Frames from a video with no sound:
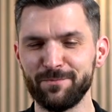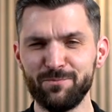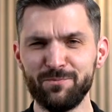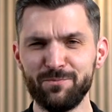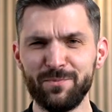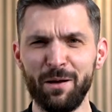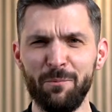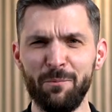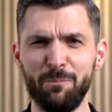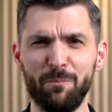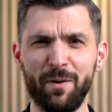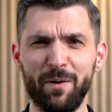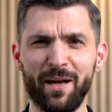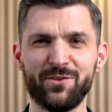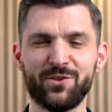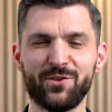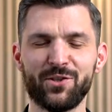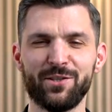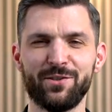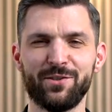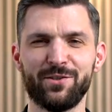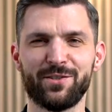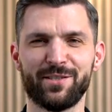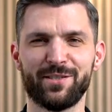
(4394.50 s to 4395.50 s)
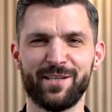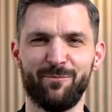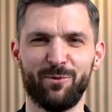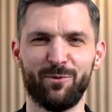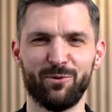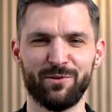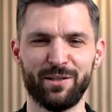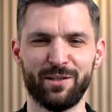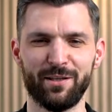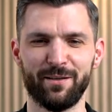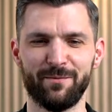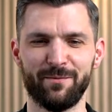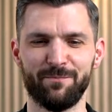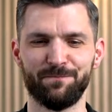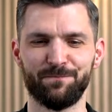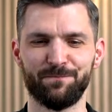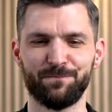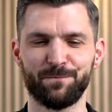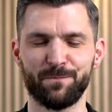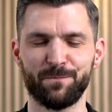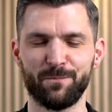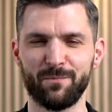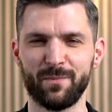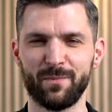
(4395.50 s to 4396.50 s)
mentioned some of the
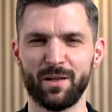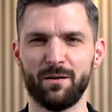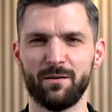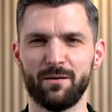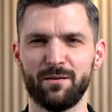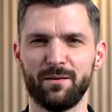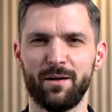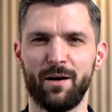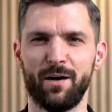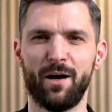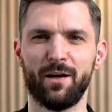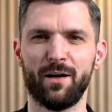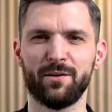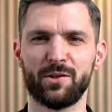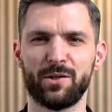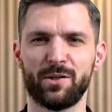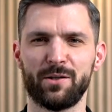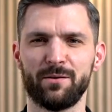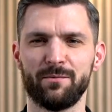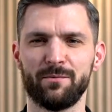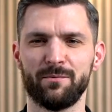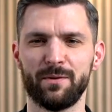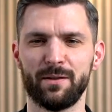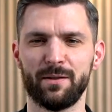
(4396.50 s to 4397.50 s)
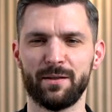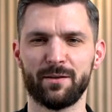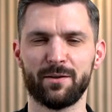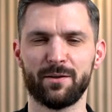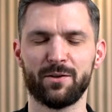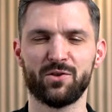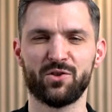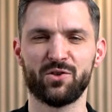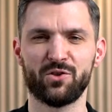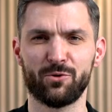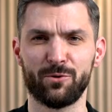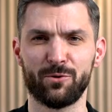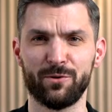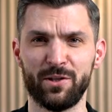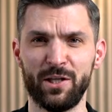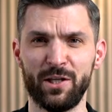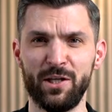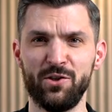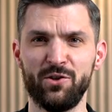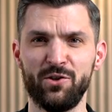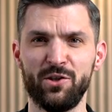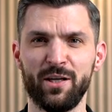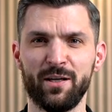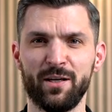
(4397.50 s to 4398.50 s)
other
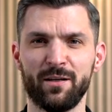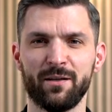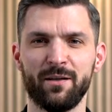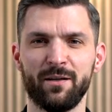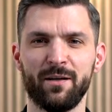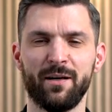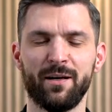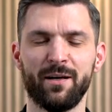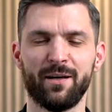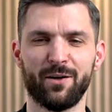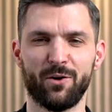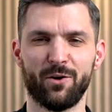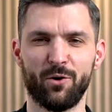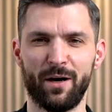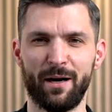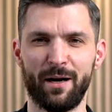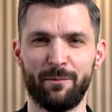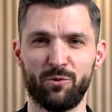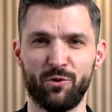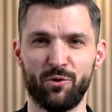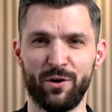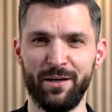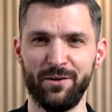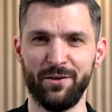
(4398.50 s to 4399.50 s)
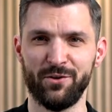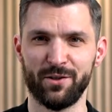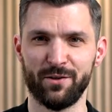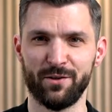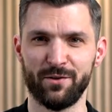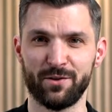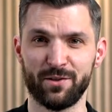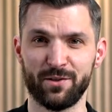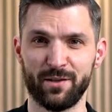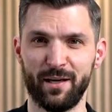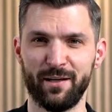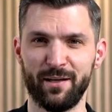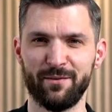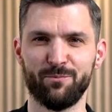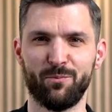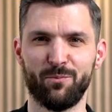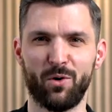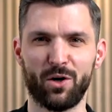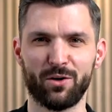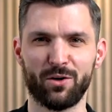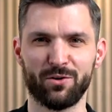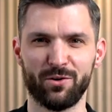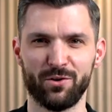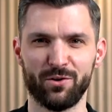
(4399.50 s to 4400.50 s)
strategic collaborations and
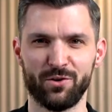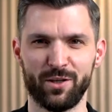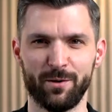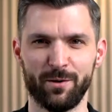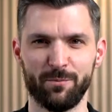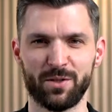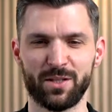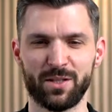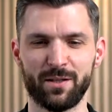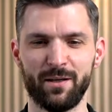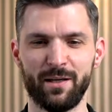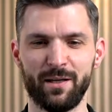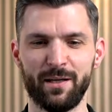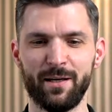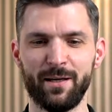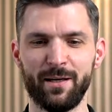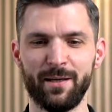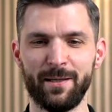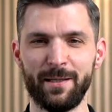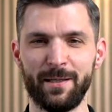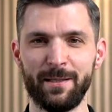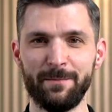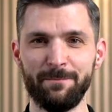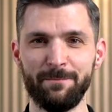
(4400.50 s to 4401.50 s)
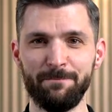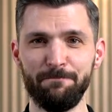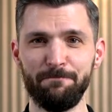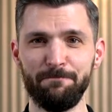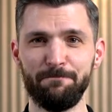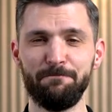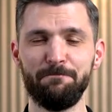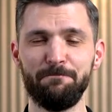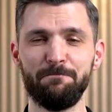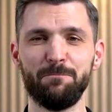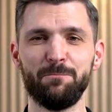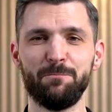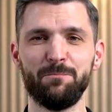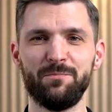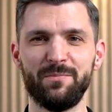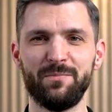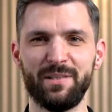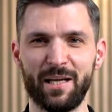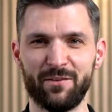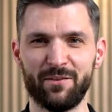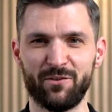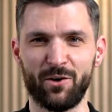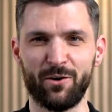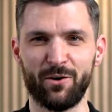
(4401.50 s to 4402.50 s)
partnerships
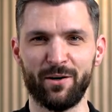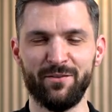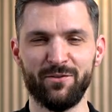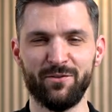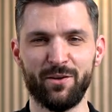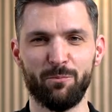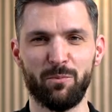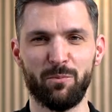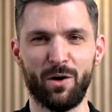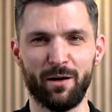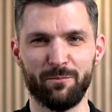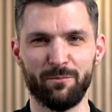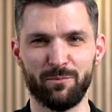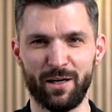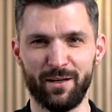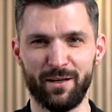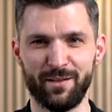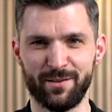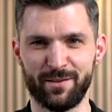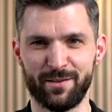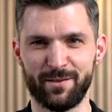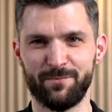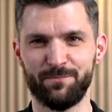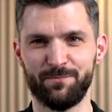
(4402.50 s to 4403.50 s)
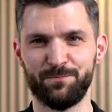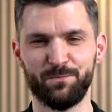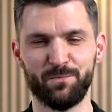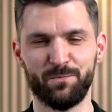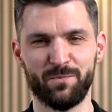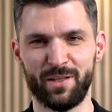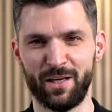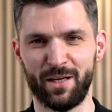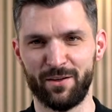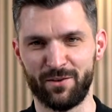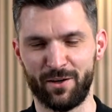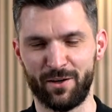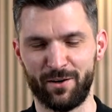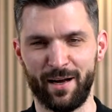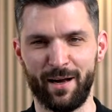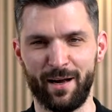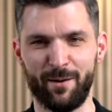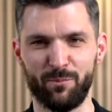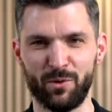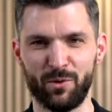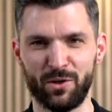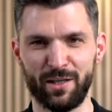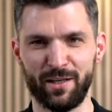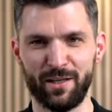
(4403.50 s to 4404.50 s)
that are in the pipelines, that are
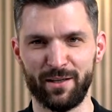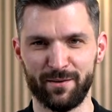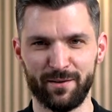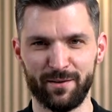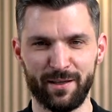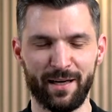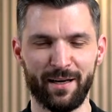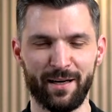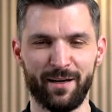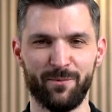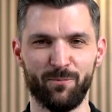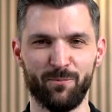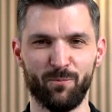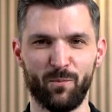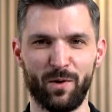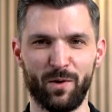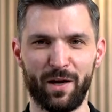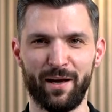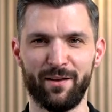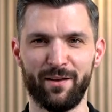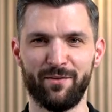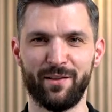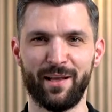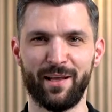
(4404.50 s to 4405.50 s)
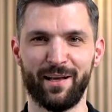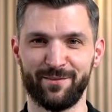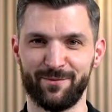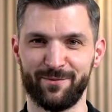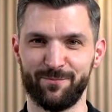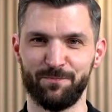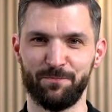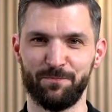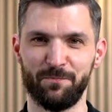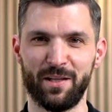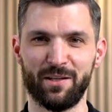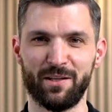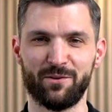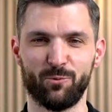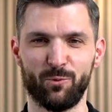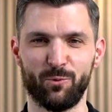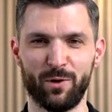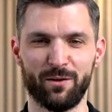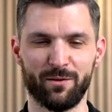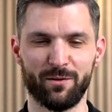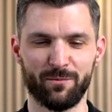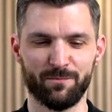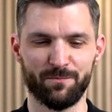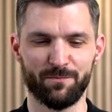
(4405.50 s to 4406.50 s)
happening, and that
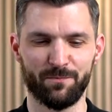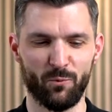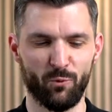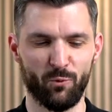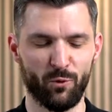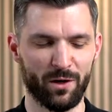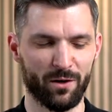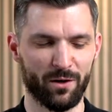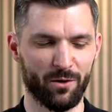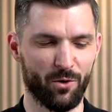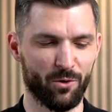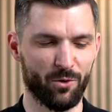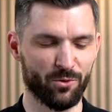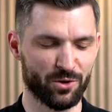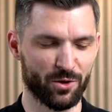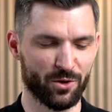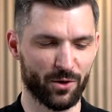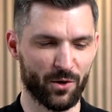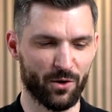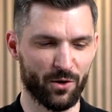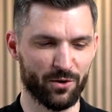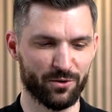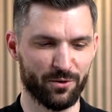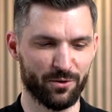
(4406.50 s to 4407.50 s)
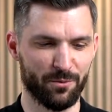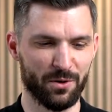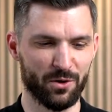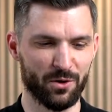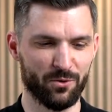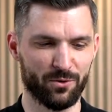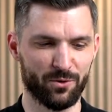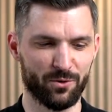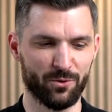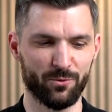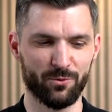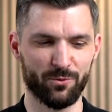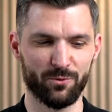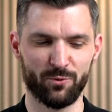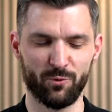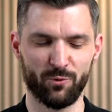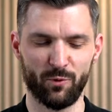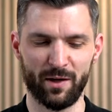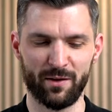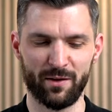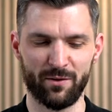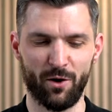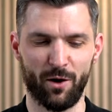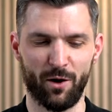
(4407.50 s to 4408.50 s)
will also contribute to
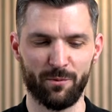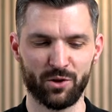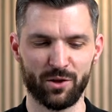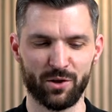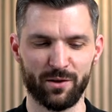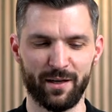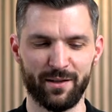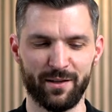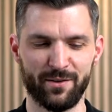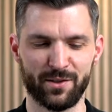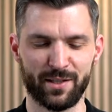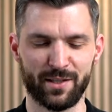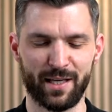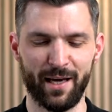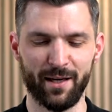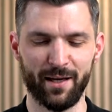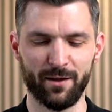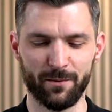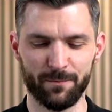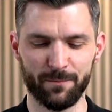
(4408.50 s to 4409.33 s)
adoption and scale.